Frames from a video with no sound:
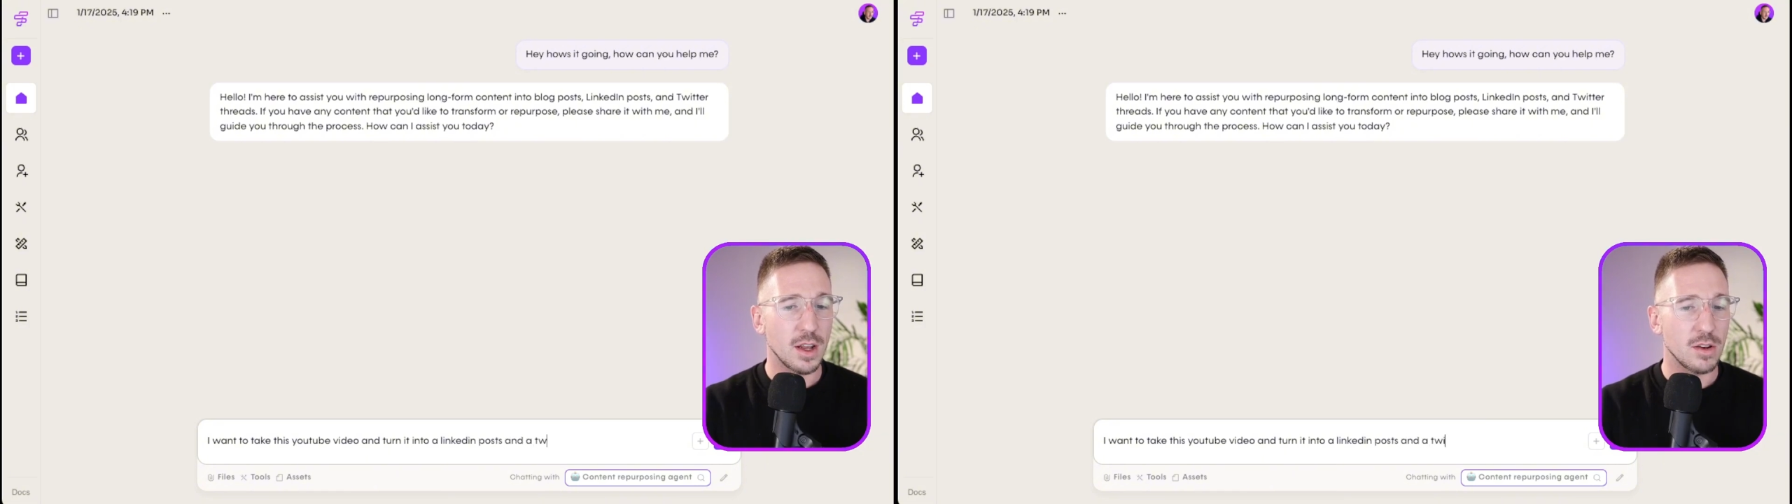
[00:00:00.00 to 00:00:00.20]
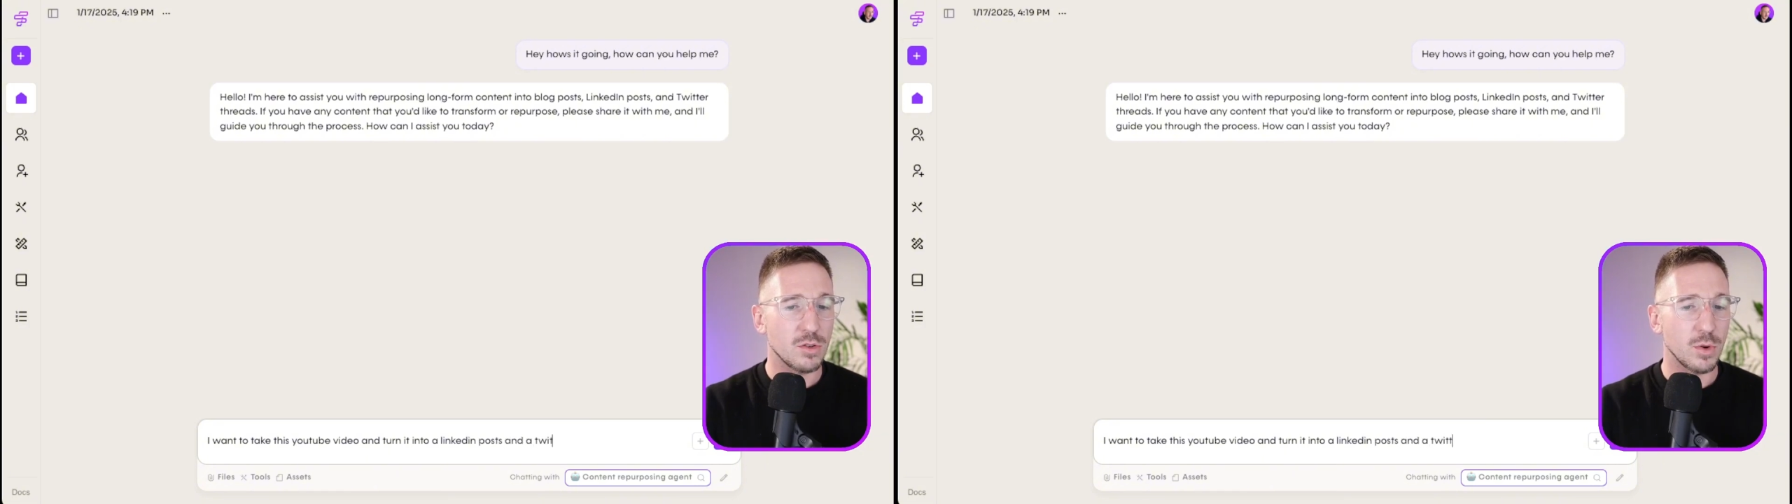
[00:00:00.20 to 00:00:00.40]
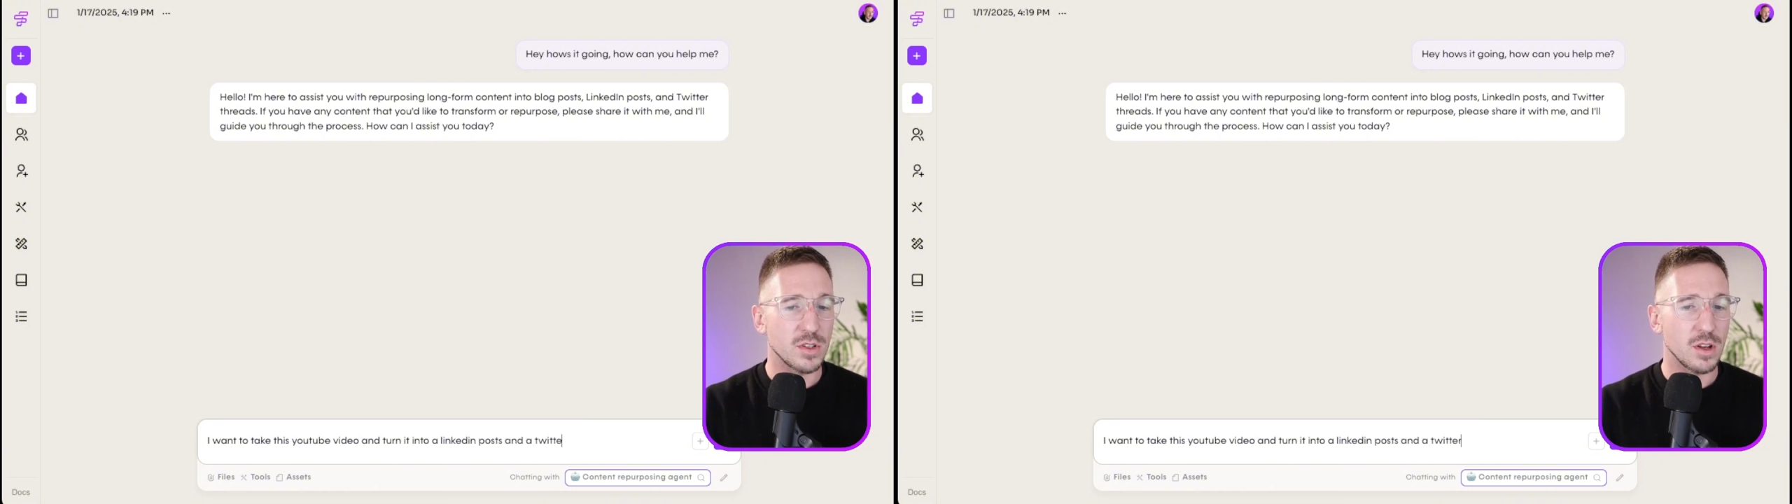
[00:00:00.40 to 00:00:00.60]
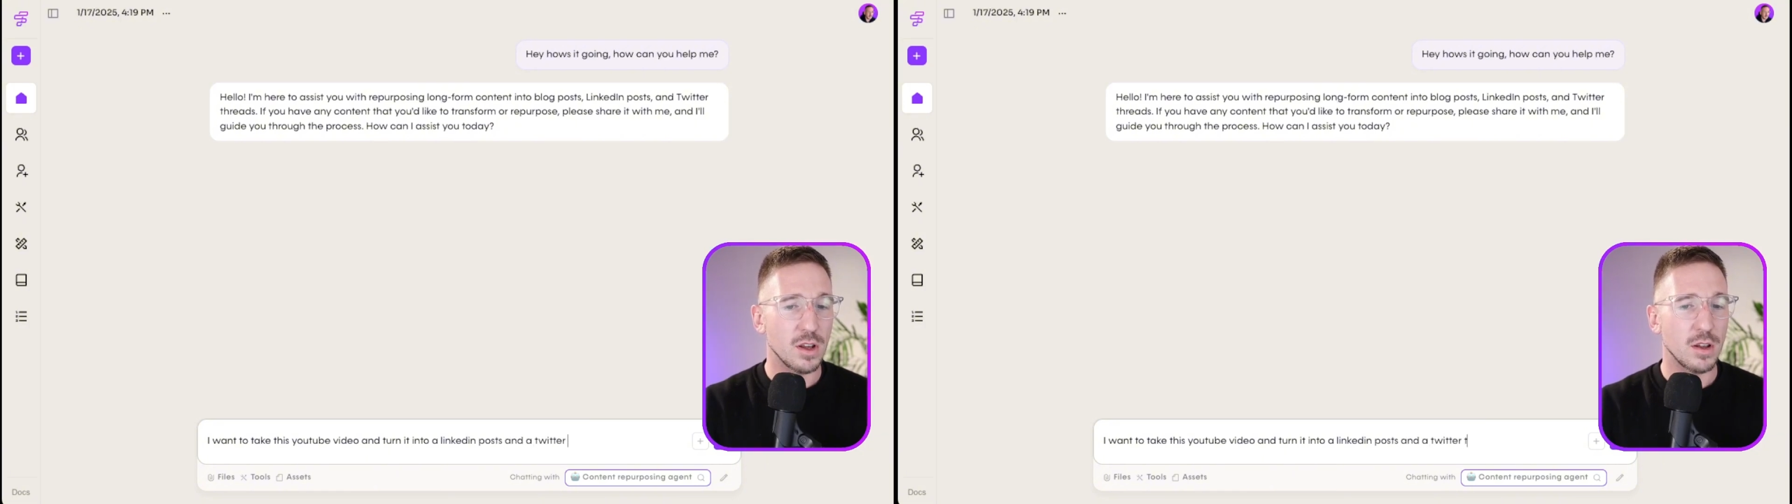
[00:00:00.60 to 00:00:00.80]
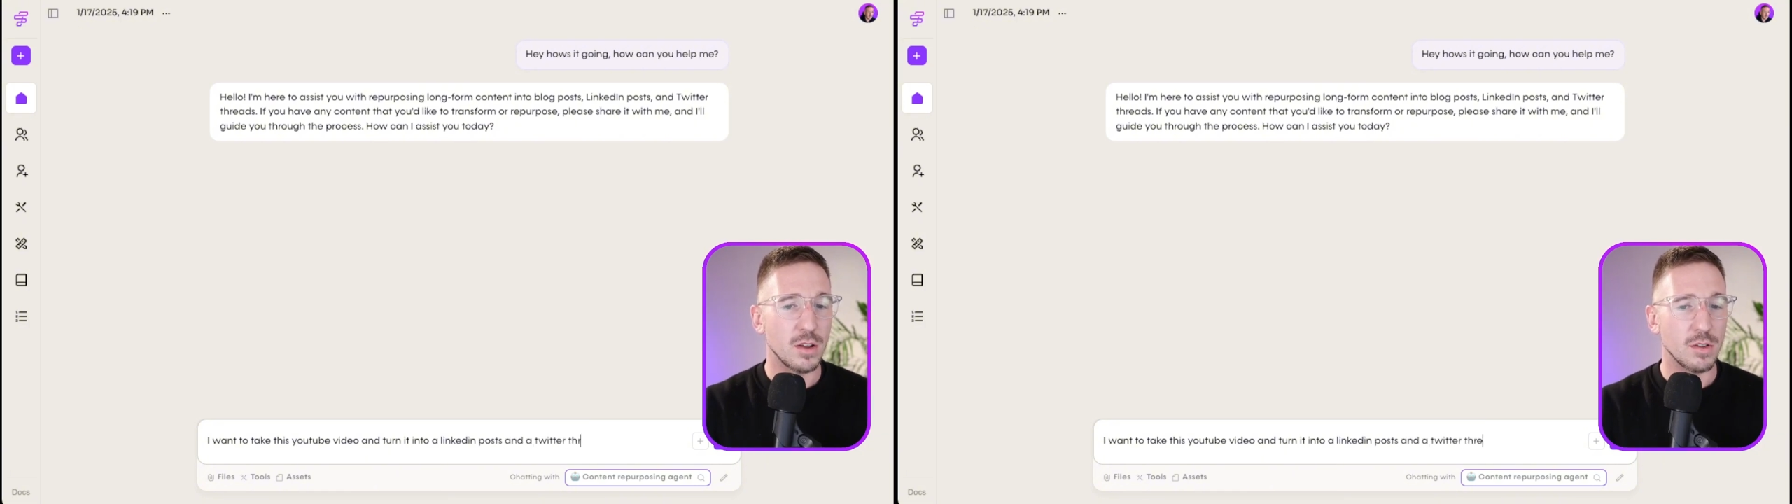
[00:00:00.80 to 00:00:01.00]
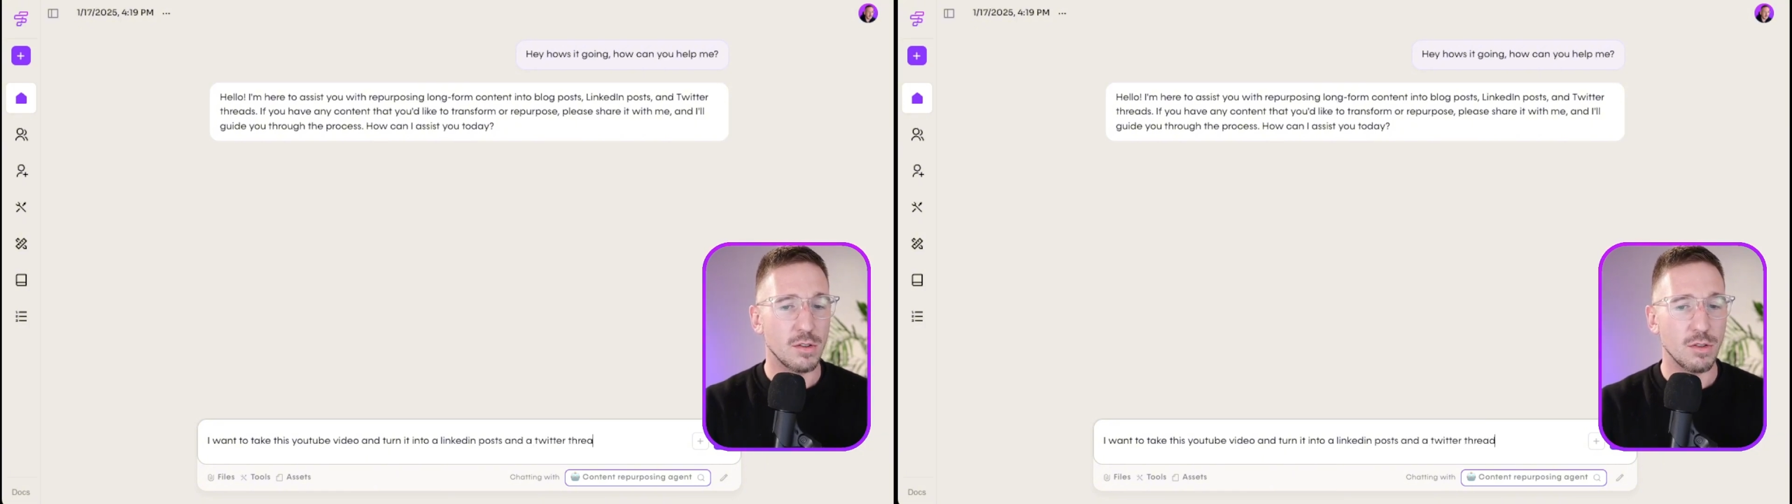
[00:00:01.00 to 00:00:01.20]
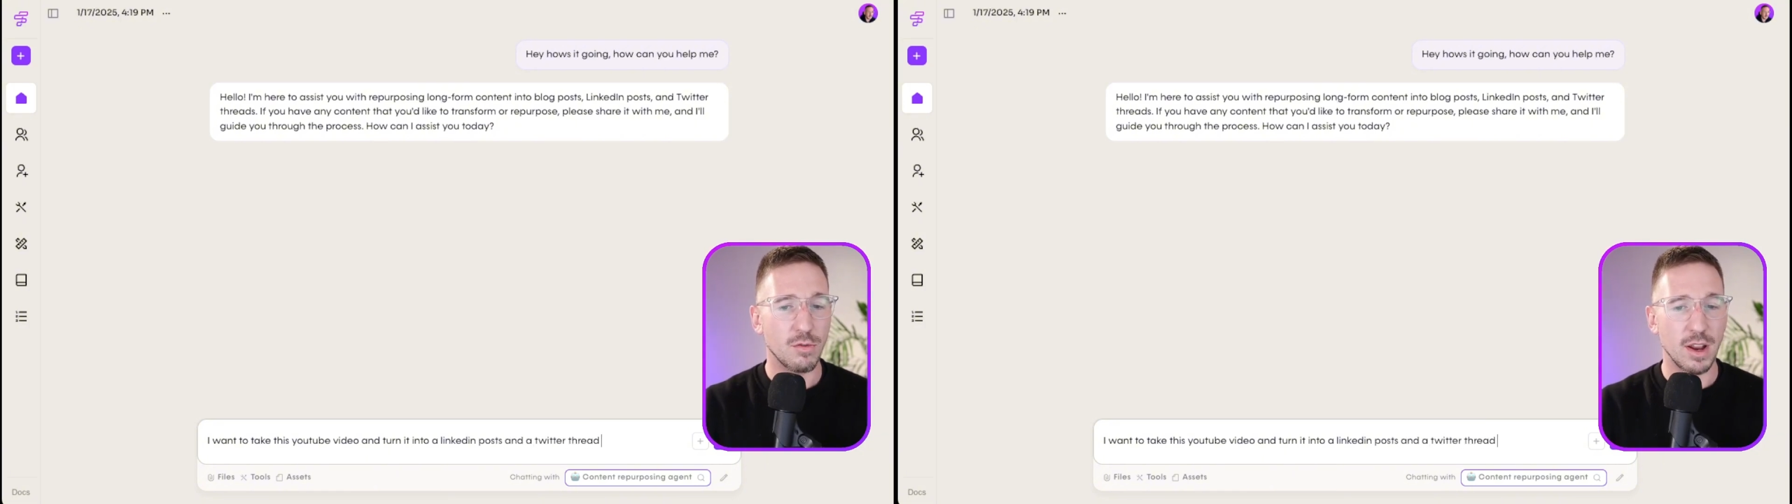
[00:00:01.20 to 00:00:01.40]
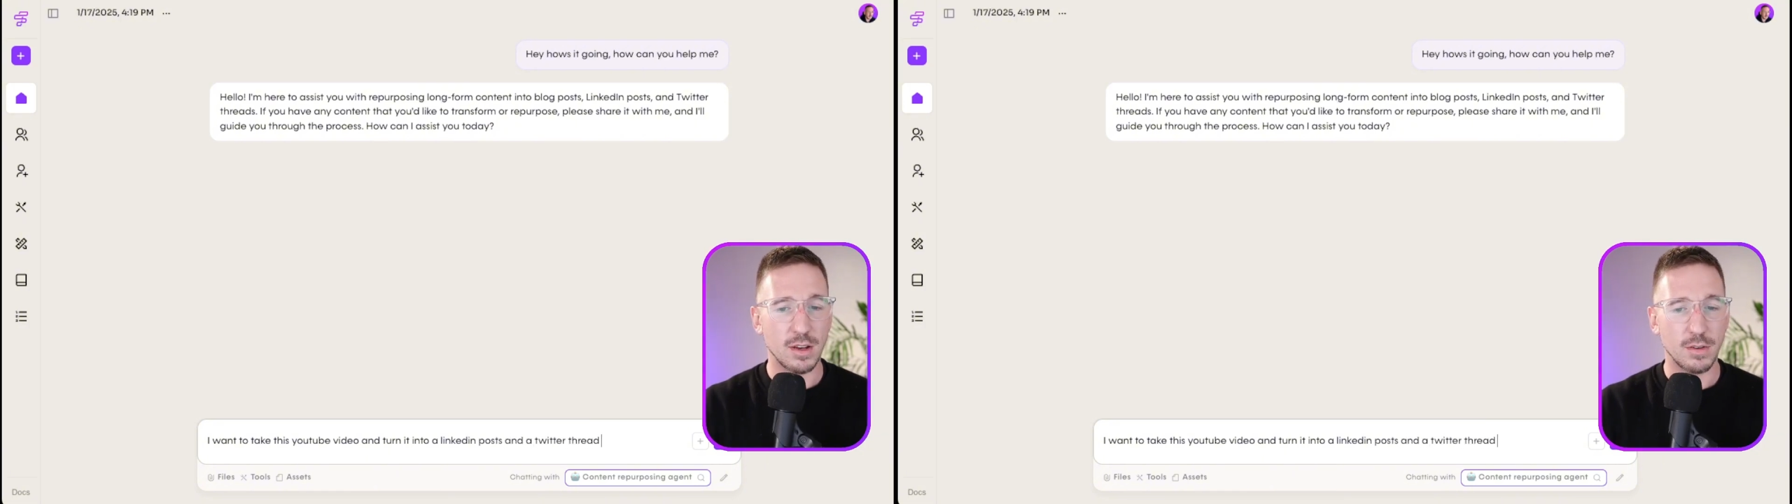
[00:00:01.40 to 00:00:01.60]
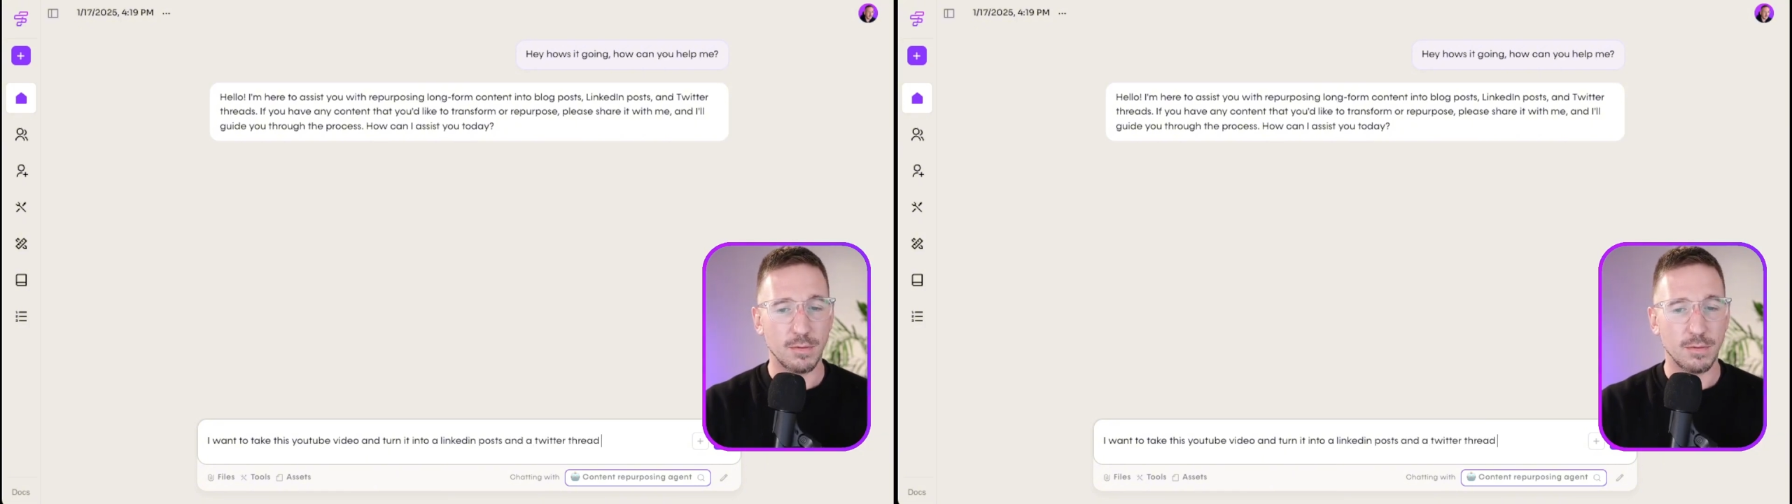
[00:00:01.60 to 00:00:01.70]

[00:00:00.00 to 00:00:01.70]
Twitter thread.